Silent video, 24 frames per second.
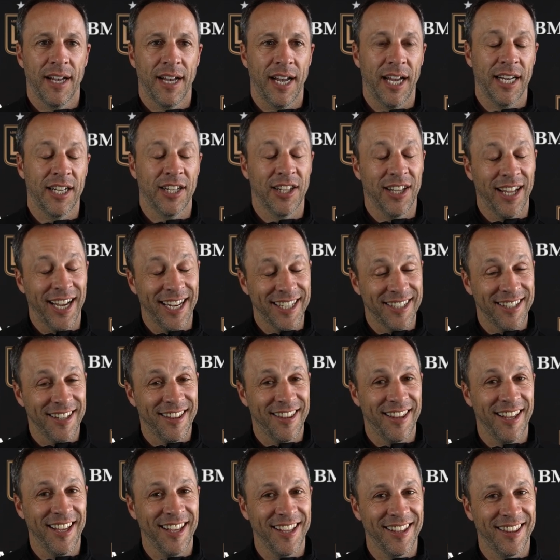I'd like to
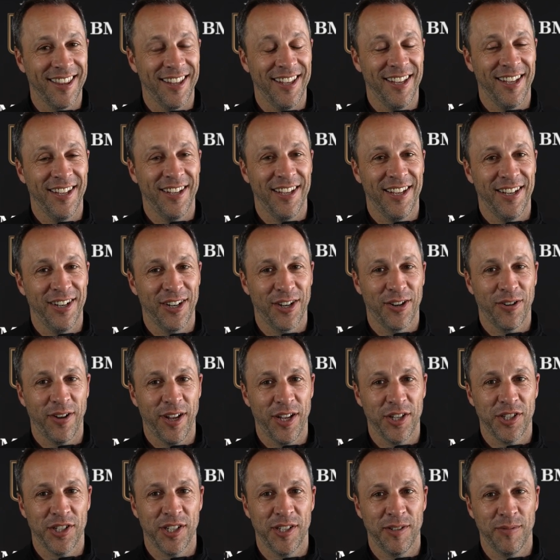think the
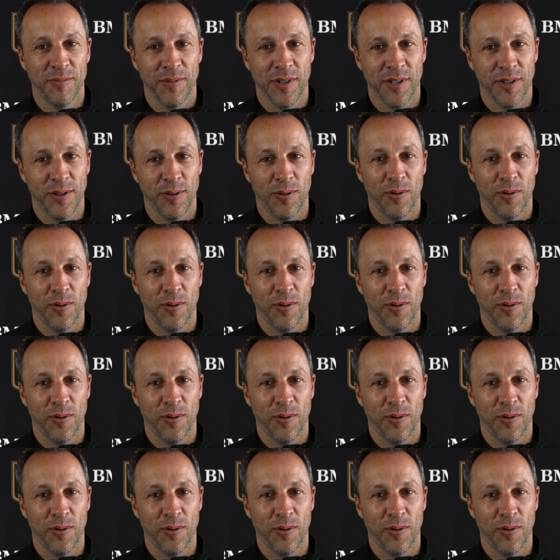integration with